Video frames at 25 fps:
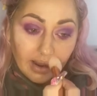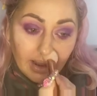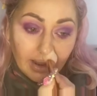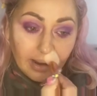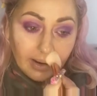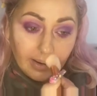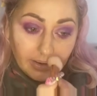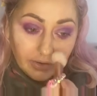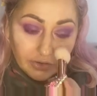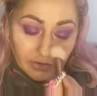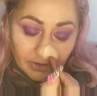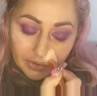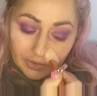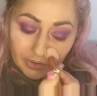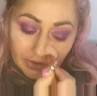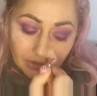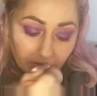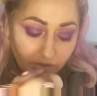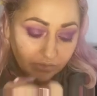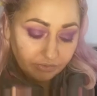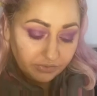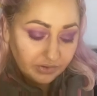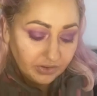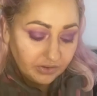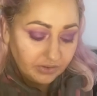I don't know
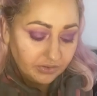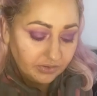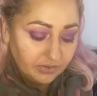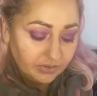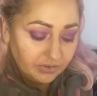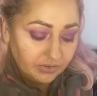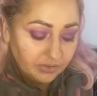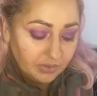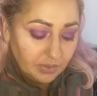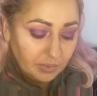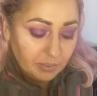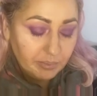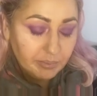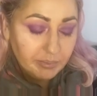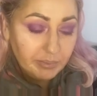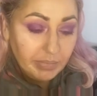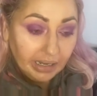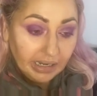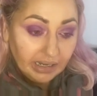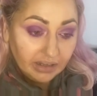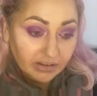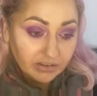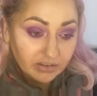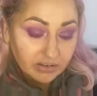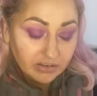if this is the
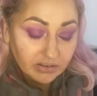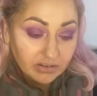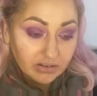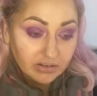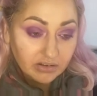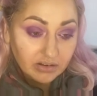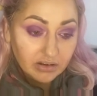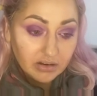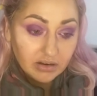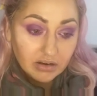best.